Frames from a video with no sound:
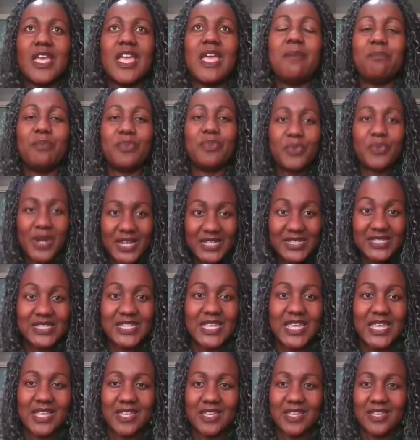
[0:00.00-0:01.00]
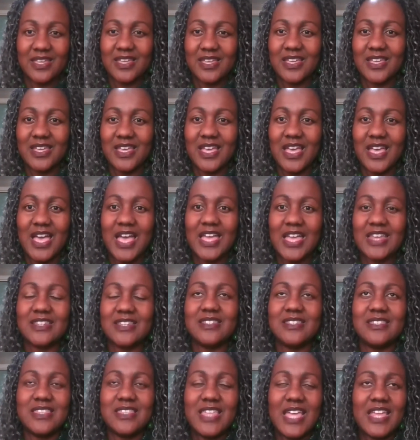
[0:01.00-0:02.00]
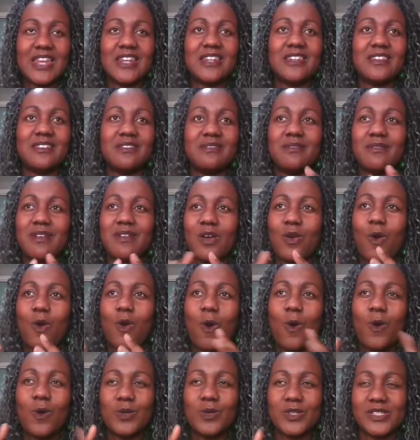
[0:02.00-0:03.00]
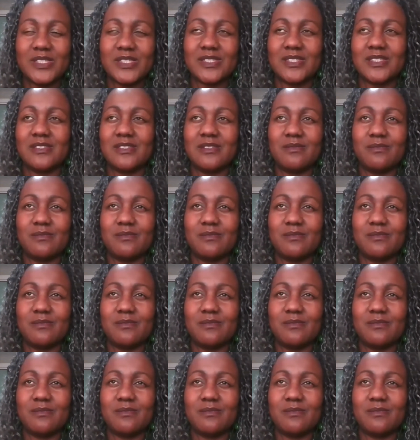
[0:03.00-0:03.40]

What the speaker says: embracing, and then cause,